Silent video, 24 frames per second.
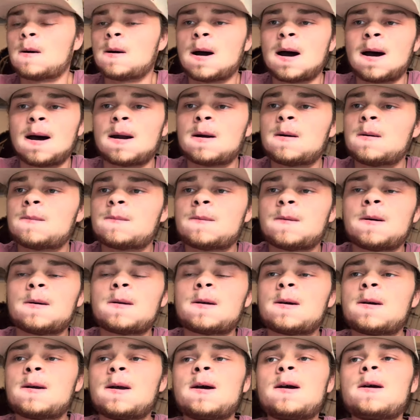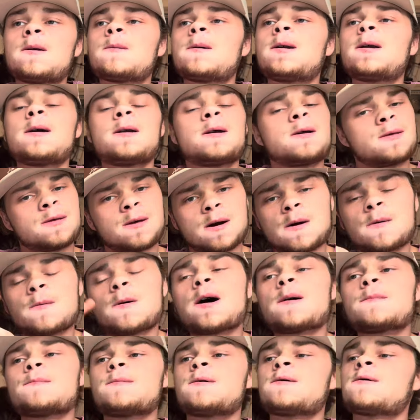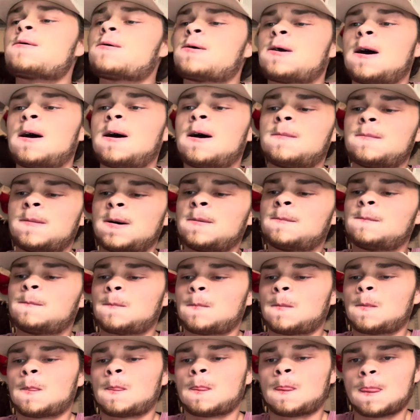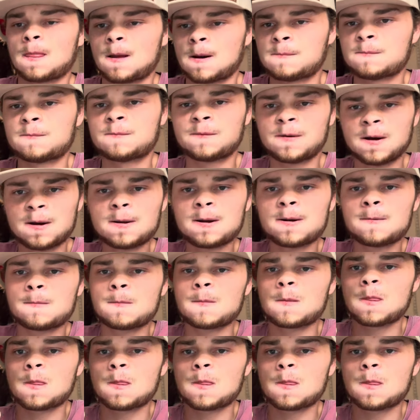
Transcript: I don't feel the need. We need to throw up this time. I'm, I'm feeling,